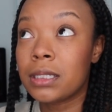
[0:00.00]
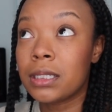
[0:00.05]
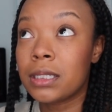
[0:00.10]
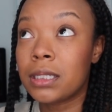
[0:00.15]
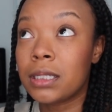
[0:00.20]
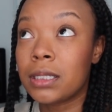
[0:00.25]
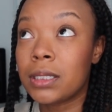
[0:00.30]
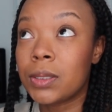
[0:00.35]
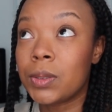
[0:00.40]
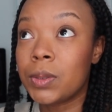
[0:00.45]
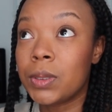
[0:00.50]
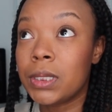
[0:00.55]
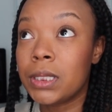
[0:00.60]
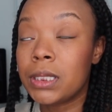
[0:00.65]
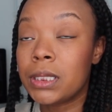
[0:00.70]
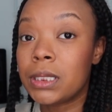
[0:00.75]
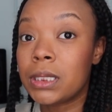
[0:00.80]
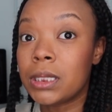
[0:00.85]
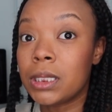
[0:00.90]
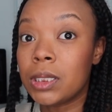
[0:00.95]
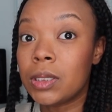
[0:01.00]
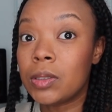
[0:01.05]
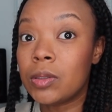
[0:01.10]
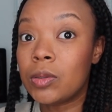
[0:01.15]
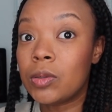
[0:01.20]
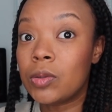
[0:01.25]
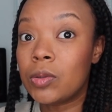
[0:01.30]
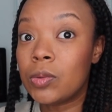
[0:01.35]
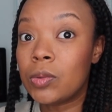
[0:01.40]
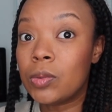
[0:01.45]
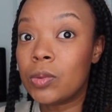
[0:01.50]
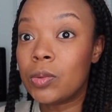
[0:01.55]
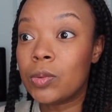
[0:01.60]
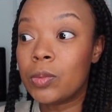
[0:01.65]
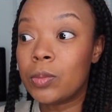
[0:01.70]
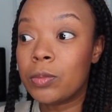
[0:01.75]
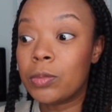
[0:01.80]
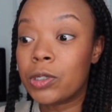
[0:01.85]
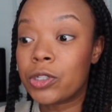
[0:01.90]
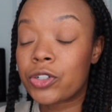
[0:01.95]
you need
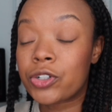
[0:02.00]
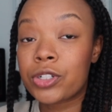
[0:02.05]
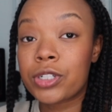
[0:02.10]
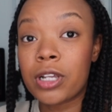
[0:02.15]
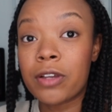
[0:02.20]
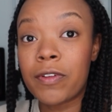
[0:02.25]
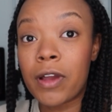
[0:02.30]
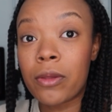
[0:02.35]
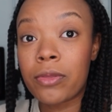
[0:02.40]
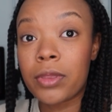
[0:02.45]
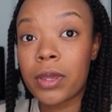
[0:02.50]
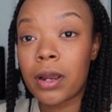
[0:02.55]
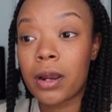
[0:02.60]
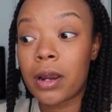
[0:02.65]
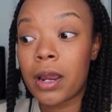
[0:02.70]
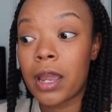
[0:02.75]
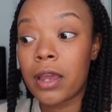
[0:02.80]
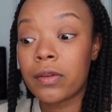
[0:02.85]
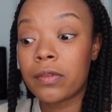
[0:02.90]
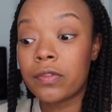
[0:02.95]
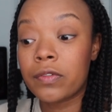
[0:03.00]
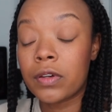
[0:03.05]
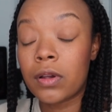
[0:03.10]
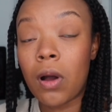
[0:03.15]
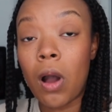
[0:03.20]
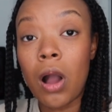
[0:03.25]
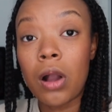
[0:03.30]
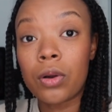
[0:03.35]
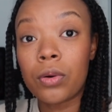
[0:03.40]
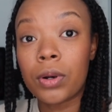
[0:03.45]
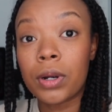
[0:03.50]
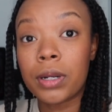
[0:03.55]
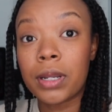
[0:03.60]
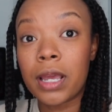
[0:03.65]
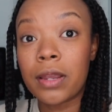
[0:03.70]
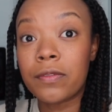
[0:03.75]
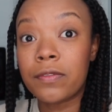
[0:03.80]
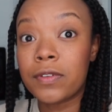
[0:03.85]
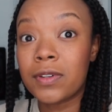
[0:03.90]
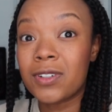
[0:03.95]
to put yourself out there and feel awkward
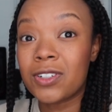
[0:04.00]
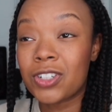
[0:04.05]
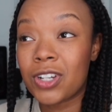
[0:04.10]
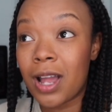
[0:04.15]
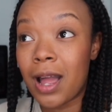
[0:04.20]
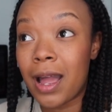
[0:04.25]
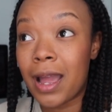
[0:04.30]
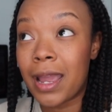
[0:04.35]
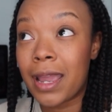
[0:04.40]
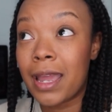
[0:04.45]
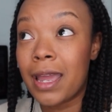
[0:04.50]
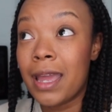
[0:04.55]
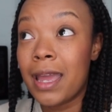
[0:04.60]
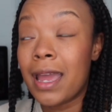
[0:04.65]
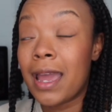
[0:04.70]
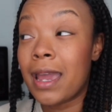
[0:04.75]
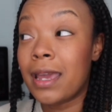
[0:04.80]
and feel shy